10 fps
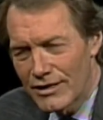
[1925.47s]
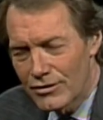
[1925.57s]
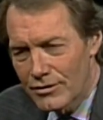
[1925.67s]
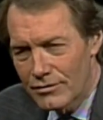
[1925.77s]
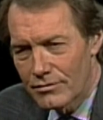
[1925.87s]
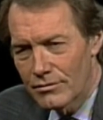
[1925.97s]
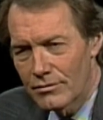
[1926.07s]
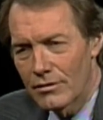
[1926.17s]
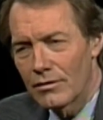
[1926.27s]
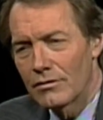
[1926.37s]
Played the scene a little
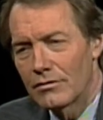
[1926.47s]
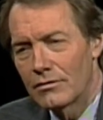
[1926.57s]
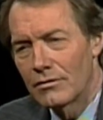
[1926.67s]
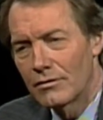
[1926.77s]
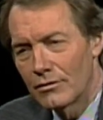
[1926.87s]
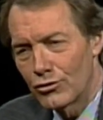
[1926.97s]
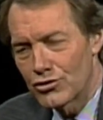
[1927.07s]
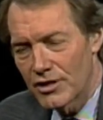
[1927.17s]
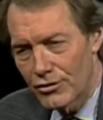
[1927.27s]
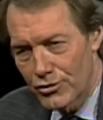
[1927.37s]
differently. Yeah. yeah. You
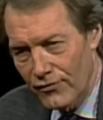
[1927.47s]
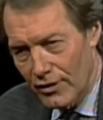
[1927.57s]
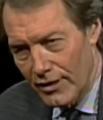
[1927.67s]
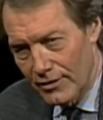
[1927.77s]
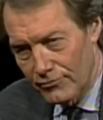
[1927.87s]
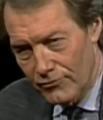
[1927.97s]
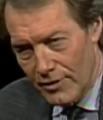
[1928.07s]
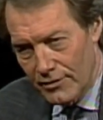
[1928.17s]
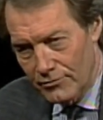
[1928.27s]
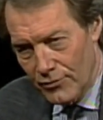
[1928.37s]
see it differently in,
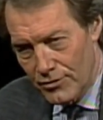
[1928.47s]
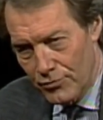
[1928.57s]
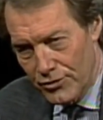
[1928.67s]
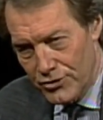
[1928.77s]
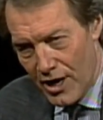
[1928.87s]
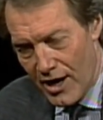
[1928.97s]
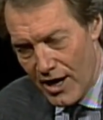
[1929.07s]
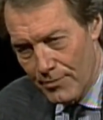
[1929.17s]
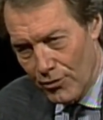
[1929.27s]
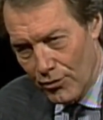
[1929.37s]
in yeah, with, with well,
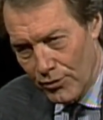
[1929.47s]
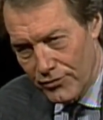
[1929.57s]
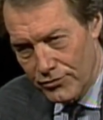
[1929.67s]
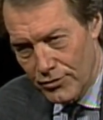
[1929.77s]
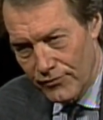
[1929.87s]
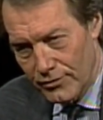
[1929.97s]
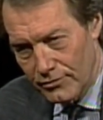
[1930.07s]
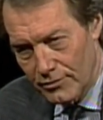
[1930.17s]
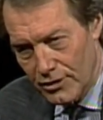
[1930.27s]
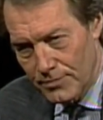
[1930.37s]
time or with different
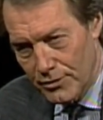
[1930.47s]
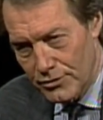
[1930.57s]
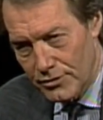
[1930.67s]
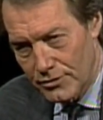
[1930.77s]
exposure.